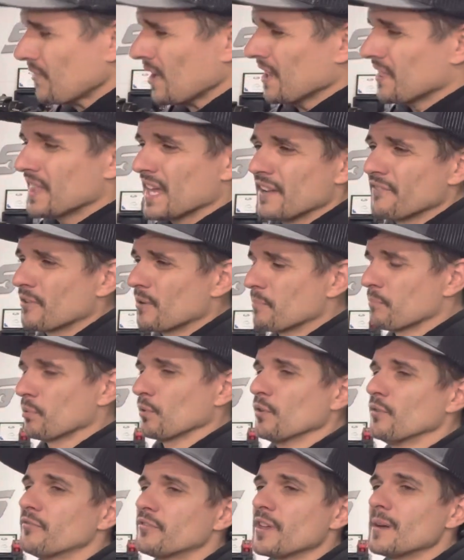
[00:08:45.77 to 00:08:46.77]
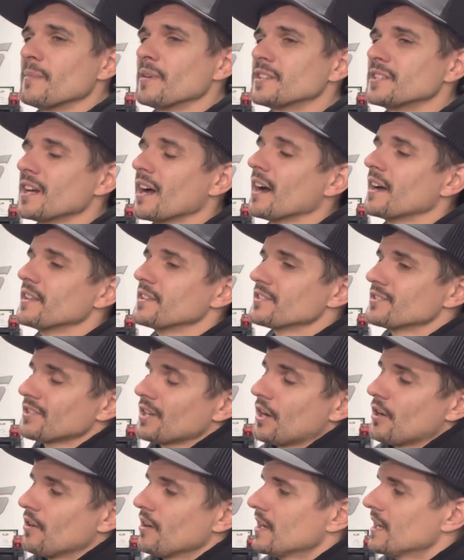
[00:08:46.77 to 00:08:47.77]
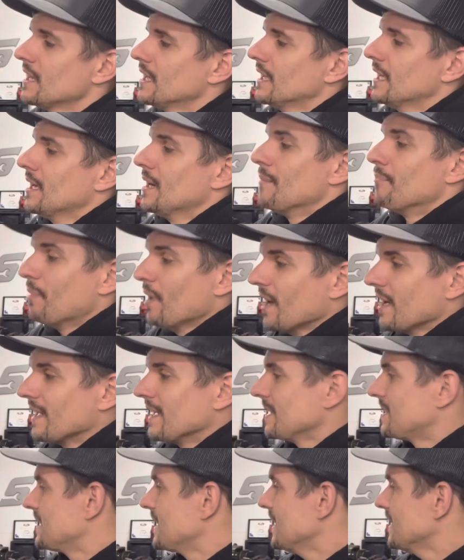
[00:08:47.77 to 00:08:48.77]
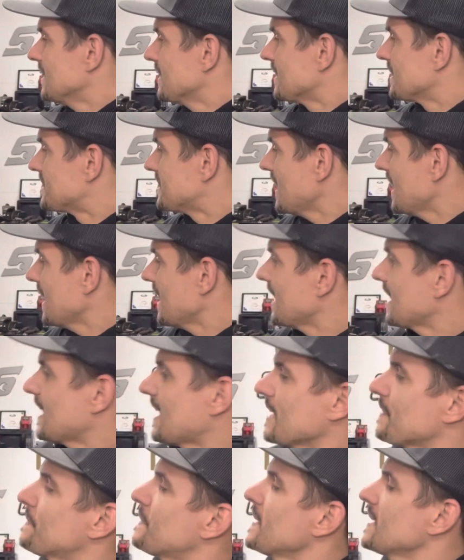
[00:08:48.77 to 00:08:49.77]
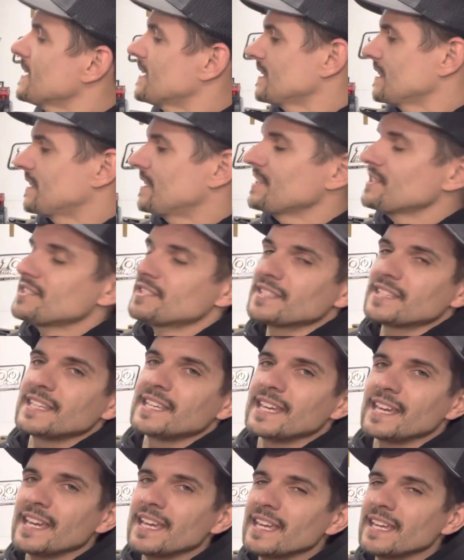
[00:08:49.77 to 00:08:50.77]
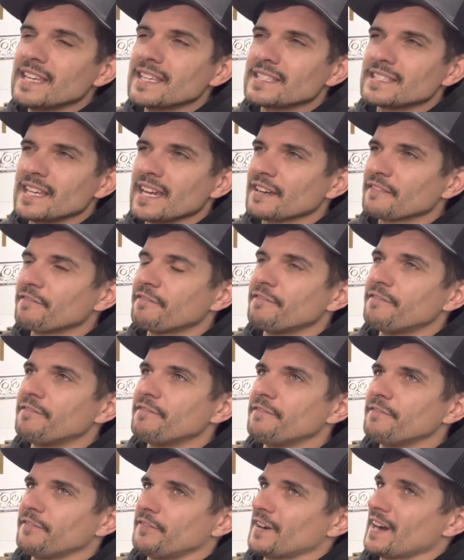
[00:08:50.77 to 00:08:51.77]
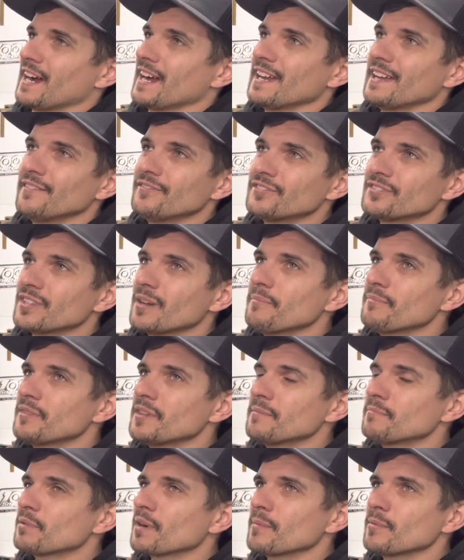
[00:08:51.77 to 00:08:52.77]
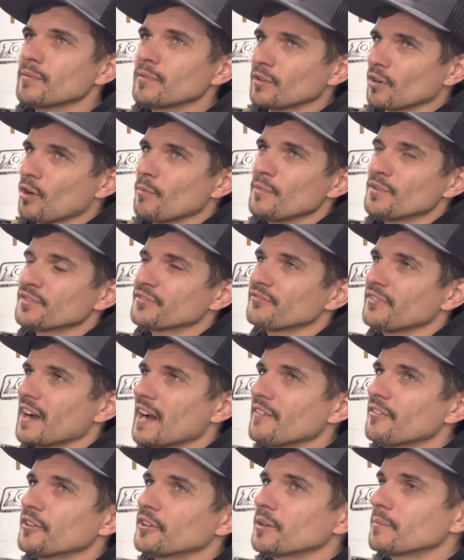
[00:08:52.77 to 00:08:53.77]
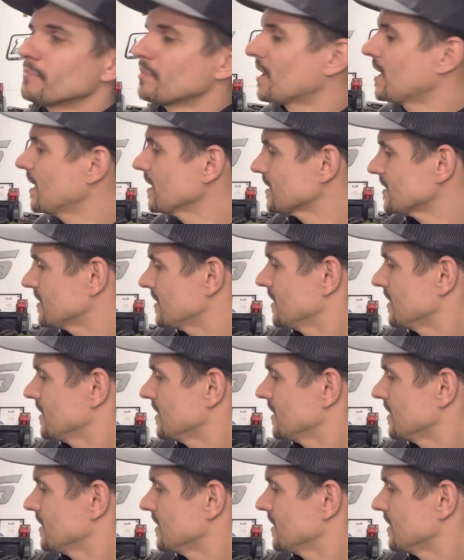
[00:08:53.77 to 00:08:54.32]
They've improved them a ton. So, but at the end of the day, I think this kit is like $5 something, probably almost $500